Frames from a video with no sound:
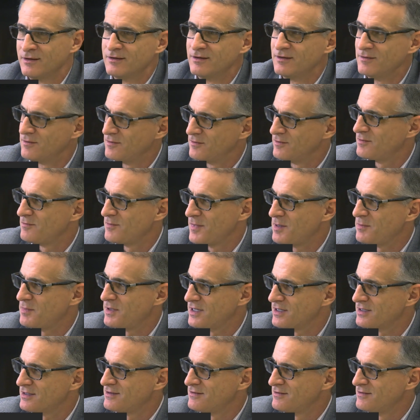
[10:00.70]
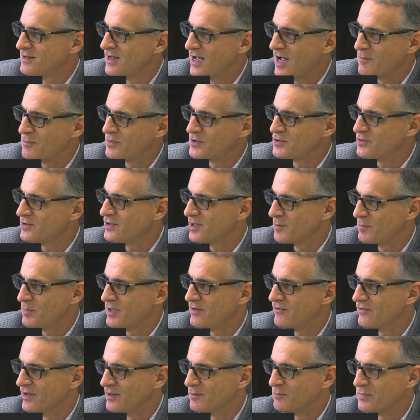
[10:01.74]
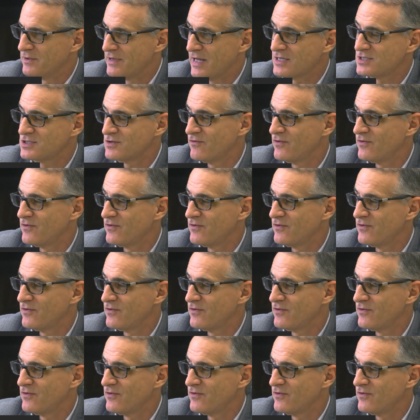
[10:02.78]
it may be an opportunity to pivot. That's